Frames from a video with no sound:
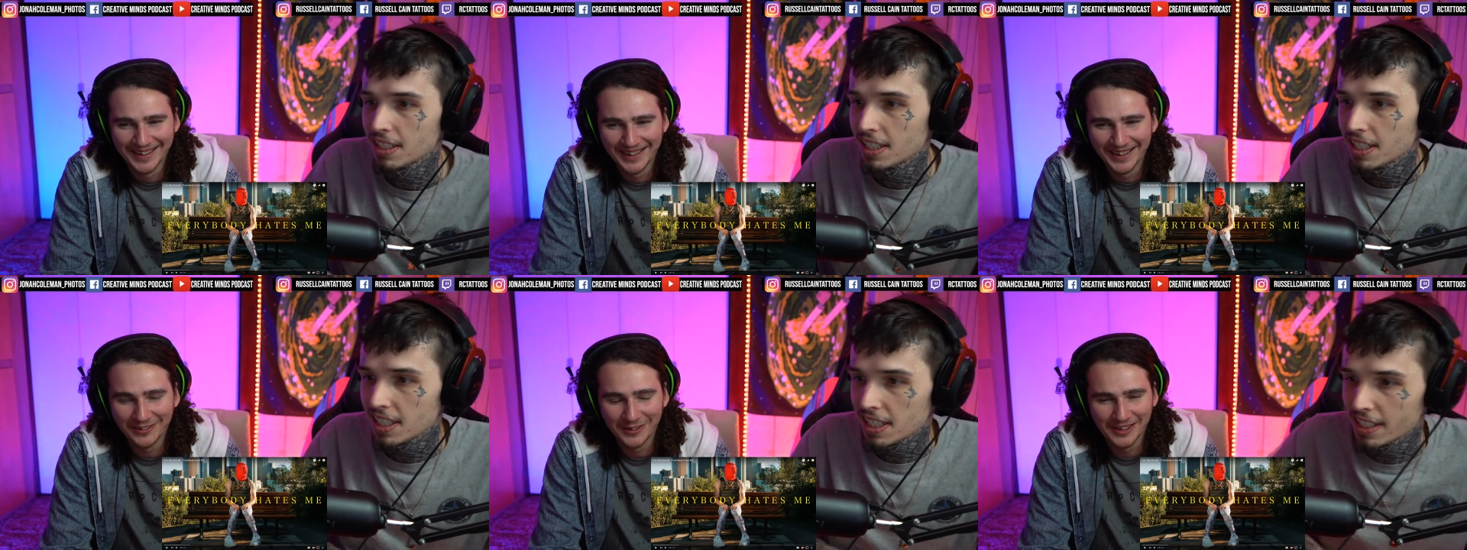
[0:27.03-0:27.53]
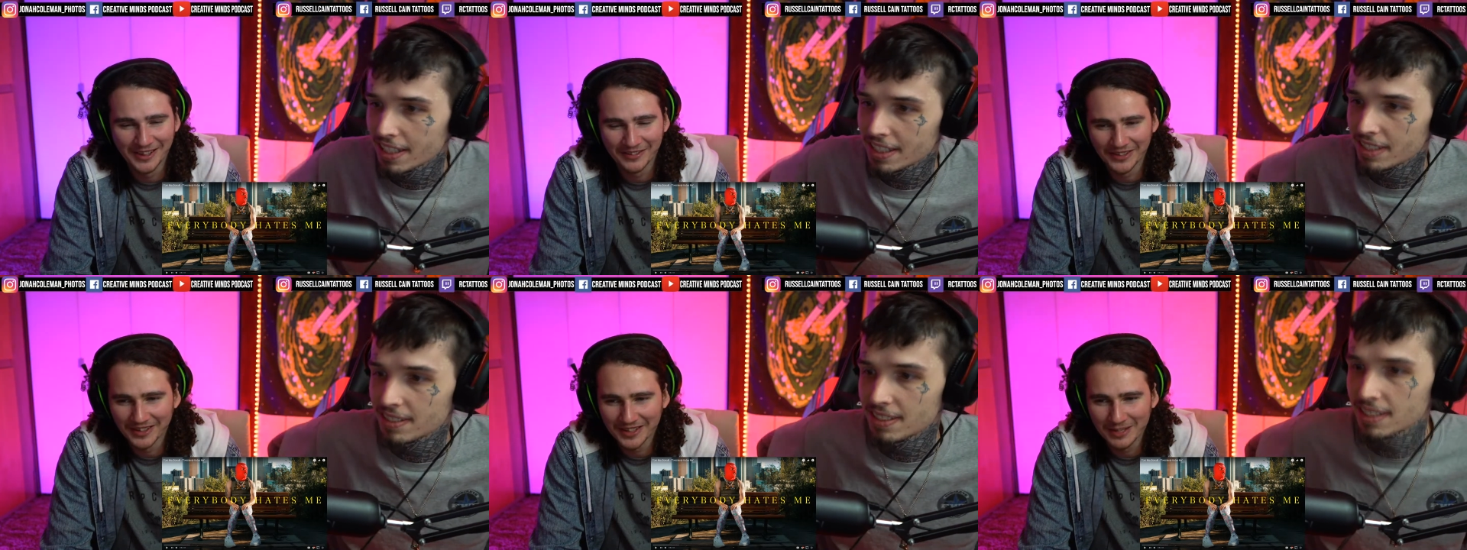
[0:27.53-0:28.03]
Speaker 1: Yeah, we
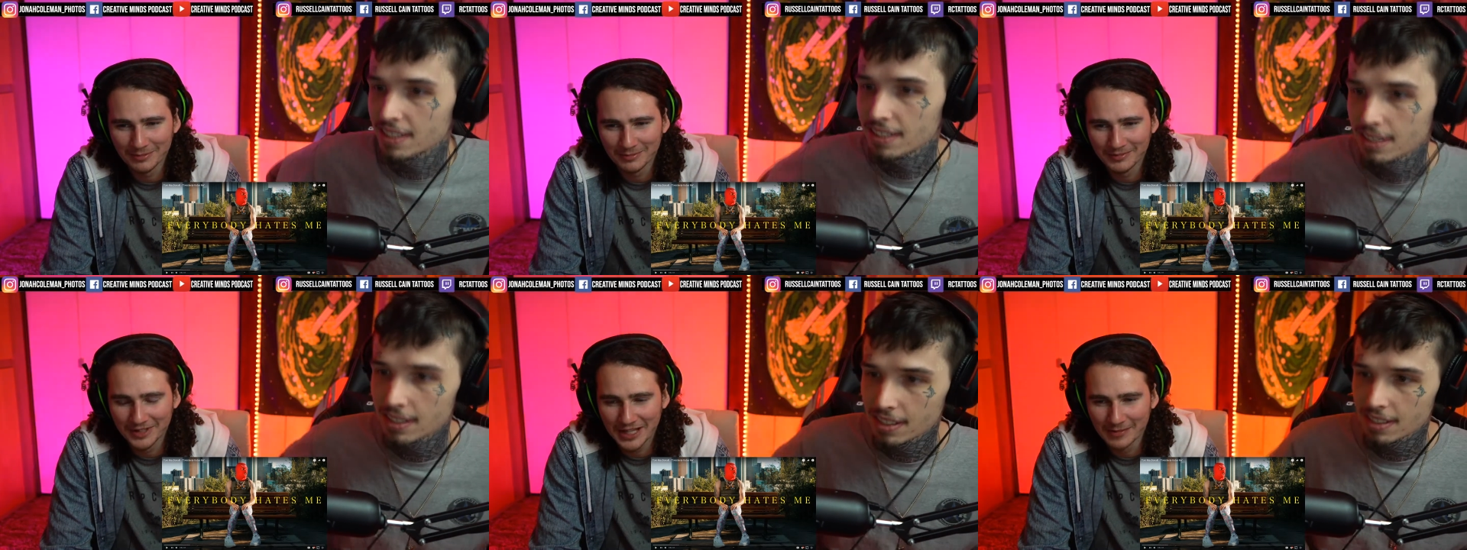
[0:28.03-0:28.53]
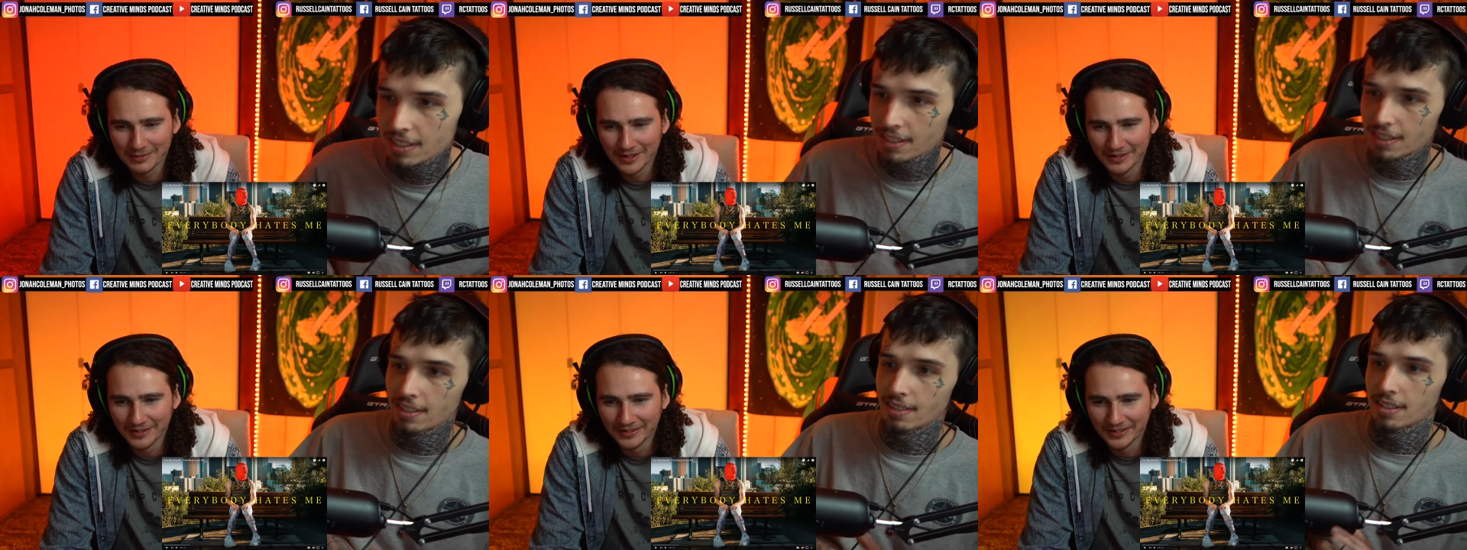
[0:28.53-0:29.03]
love it. Keep it
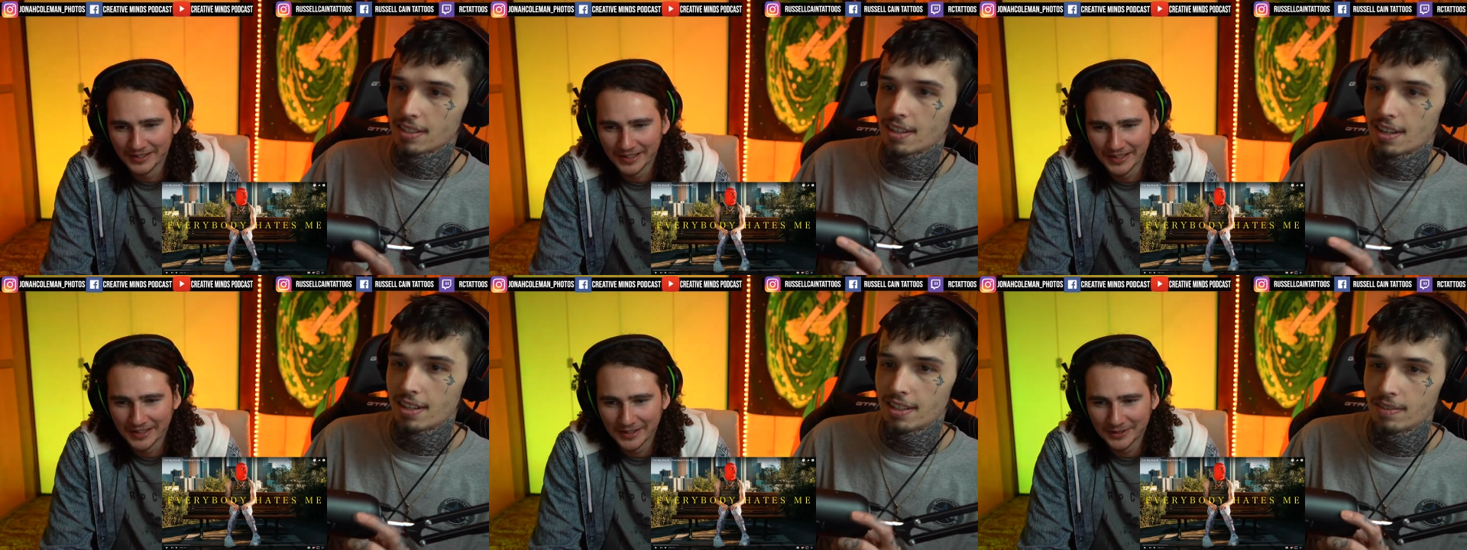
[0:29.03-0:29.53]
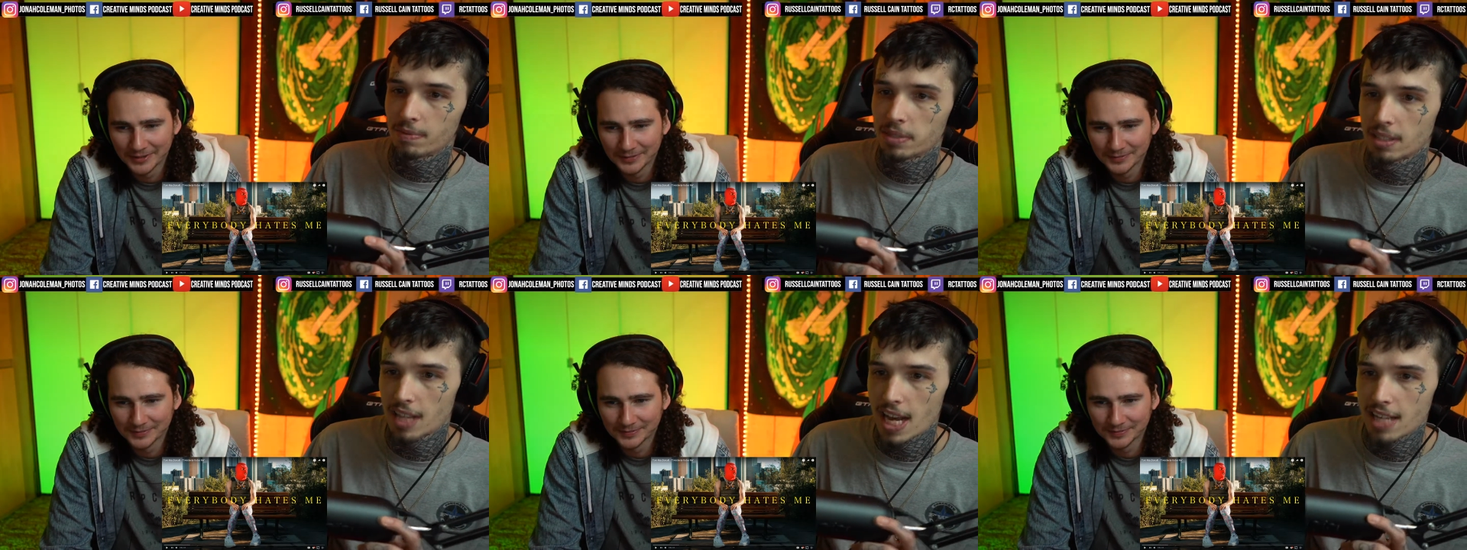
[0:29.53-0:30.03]
going. Yeah. For
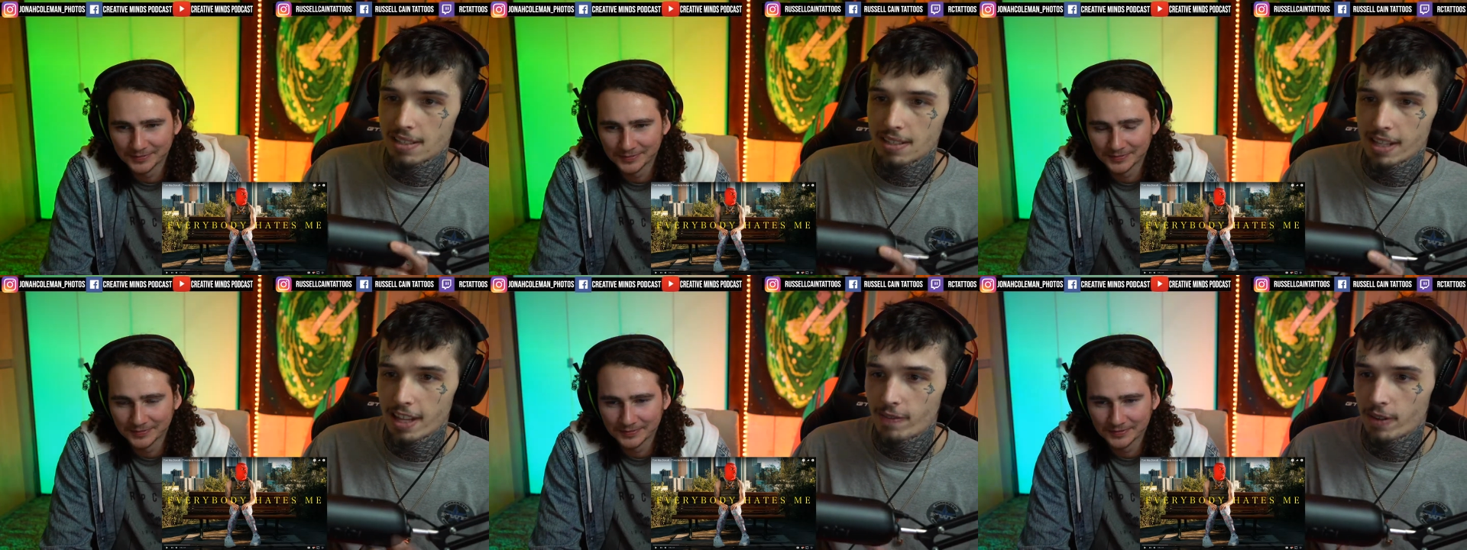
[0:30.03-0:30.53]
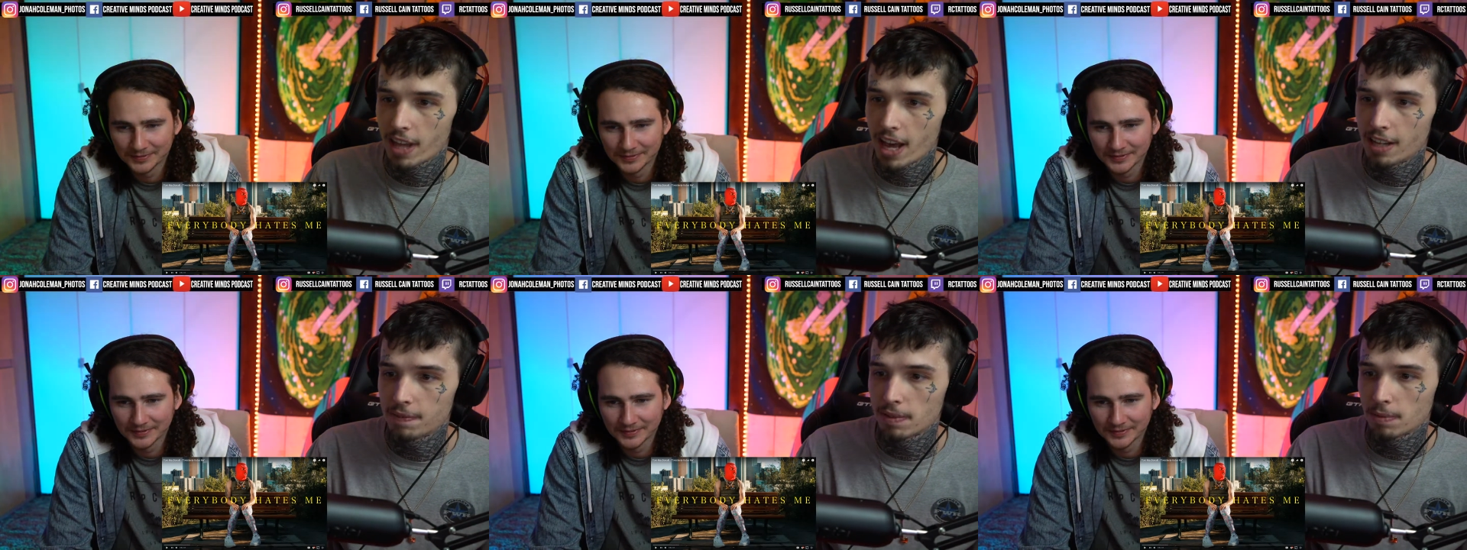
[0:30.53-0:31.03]
the
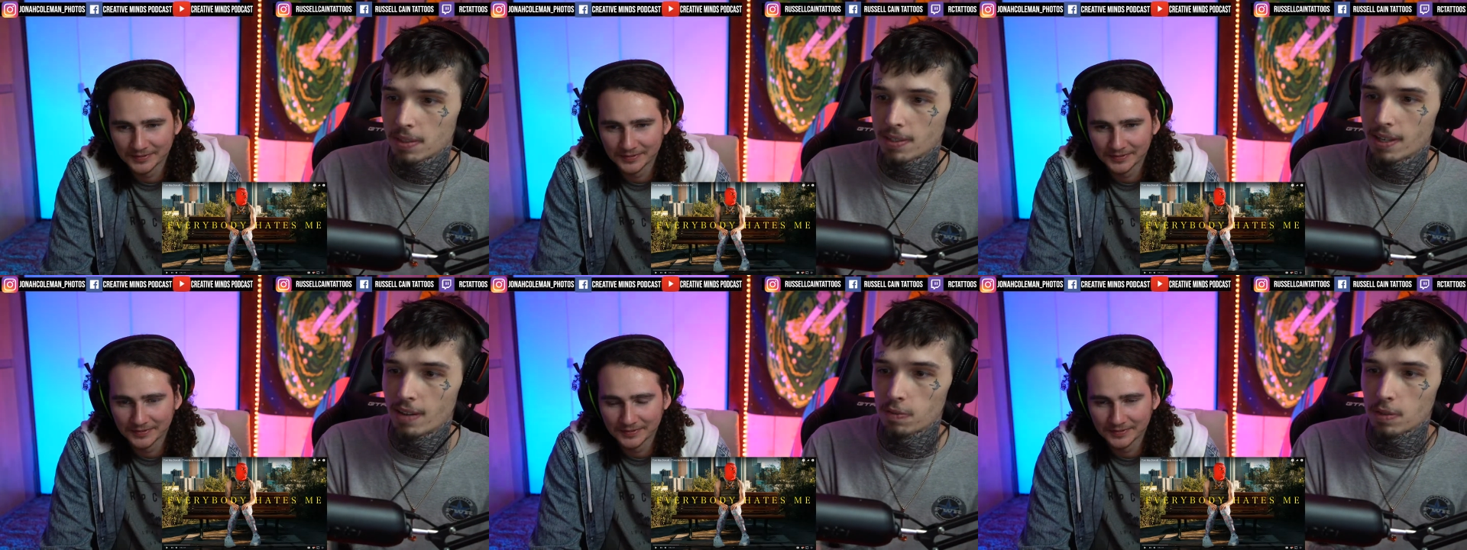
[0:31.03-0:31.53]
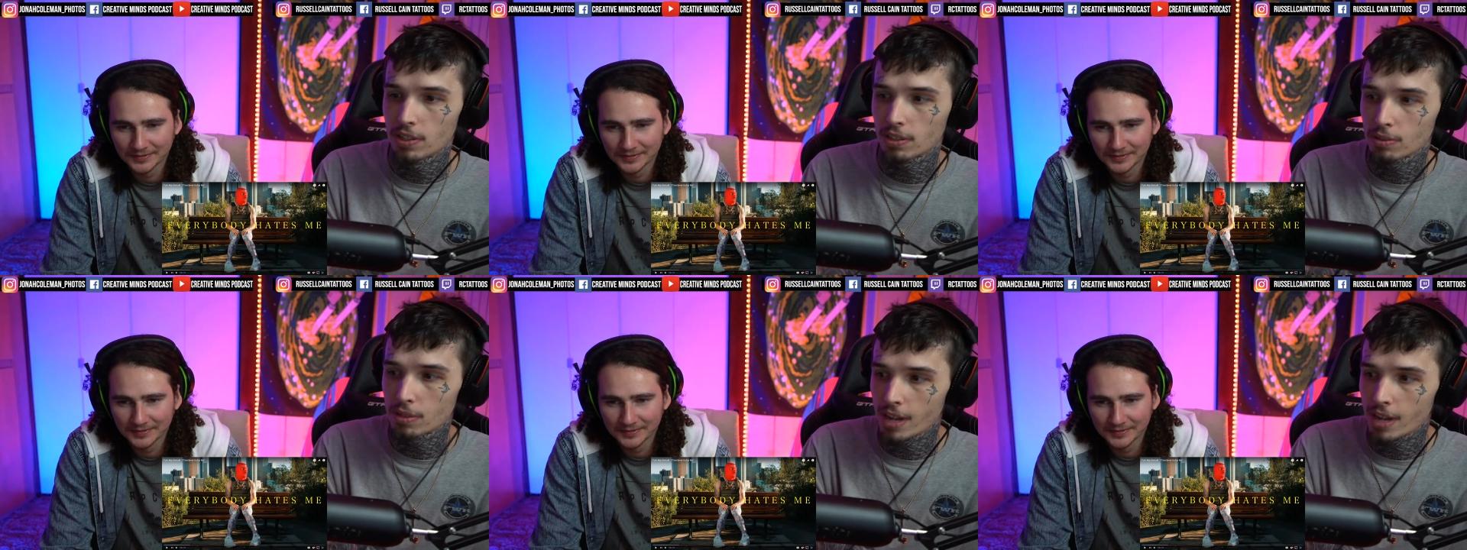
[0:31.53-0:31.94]
hell of it, we looked through